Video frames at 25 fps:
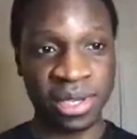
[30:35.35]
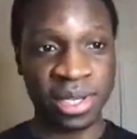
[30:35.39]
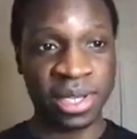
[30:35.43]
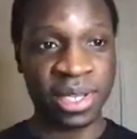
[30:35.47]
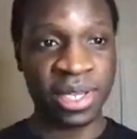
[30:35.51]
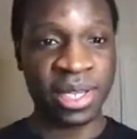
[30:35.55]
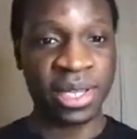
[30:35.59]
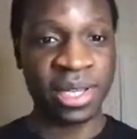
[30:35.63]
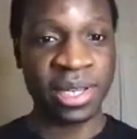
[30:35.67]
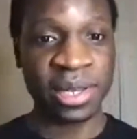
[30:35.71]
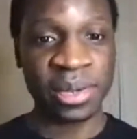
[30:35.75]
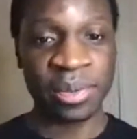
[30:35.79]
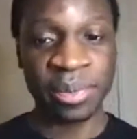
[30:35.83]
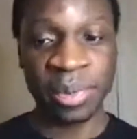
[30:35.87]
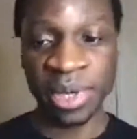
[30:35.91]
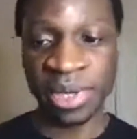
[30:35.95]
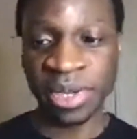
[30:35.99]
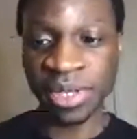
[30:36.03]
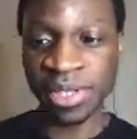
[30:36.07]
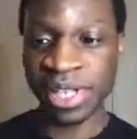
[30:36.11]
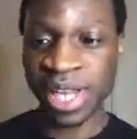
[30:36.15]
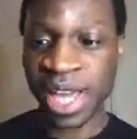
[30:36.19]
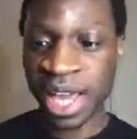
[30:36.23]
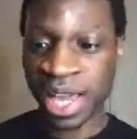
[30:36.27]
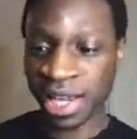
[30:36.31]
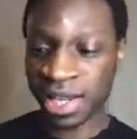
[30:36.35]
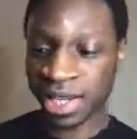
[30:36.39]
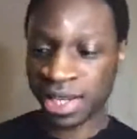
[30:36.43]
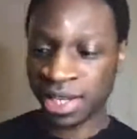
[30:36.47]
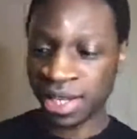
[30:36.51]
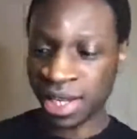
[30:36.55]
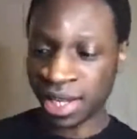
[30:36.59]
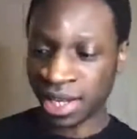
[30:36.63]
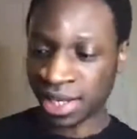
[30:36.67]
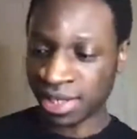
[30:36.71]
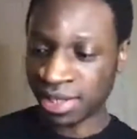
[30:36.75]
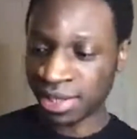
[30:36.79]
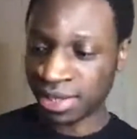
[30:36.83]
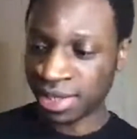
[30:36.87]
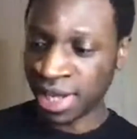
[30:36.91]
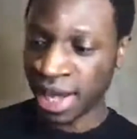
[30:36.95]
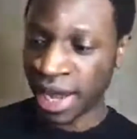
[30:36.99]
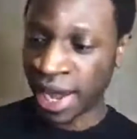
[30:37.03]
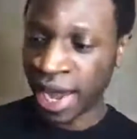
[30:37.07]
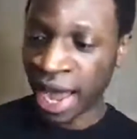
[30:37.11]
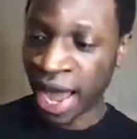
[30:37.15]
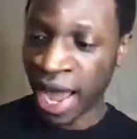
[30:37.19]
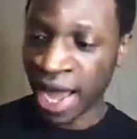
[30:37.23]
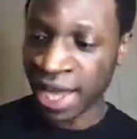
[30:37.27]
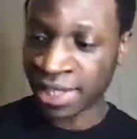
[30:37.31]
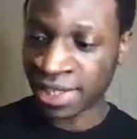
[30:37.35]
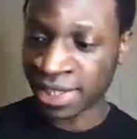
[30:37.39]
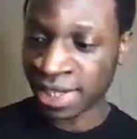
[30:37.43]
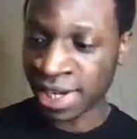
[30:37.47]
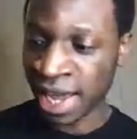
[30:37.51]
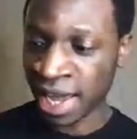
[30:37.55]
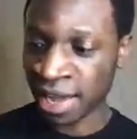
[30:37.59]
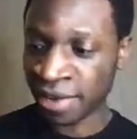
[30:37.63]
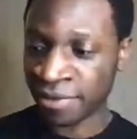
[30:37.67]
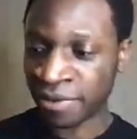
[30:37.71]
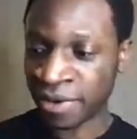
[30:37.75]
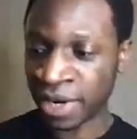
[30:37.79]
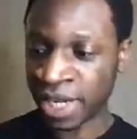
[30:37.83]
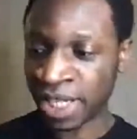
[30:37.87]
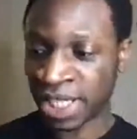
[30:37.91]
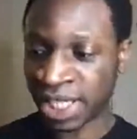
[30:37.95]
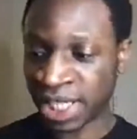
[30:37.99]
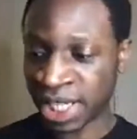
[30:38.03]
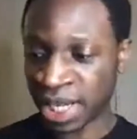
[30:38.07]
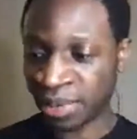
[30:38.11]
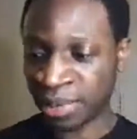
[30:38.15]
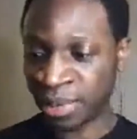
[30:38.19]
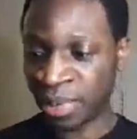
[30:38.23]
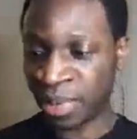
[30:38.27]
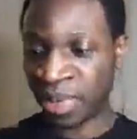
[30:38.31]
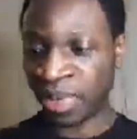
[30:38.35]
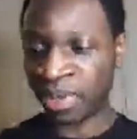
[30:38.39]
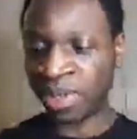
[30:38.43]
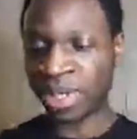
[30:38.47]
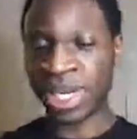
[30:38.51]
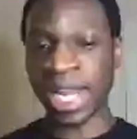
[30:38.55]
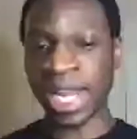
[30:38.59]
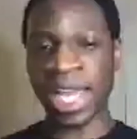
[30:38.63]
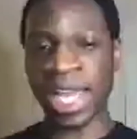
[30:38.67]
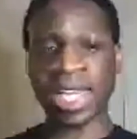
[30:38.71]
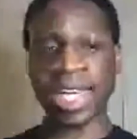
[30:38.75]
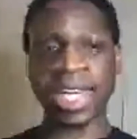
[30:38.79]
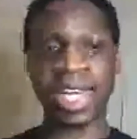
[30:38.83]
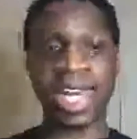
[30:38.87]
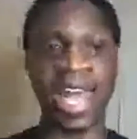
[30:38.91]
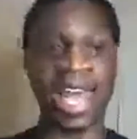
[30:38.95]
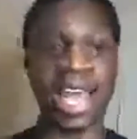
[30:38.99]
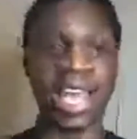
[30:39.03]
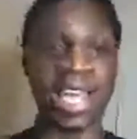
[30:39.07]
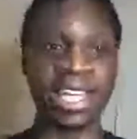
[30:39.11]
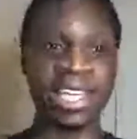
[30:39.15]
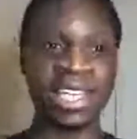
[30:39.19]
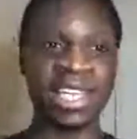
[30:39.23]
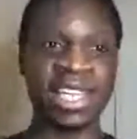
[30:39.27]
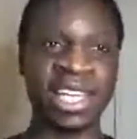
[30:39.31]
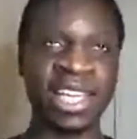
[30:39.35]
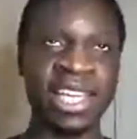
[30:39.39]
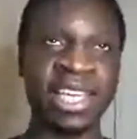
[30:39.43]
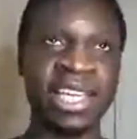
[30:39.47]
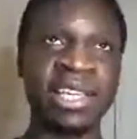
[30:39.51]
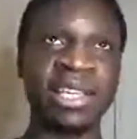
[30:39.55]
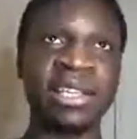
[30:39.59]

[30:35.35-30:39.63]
Because like it's, they ask like for example like 90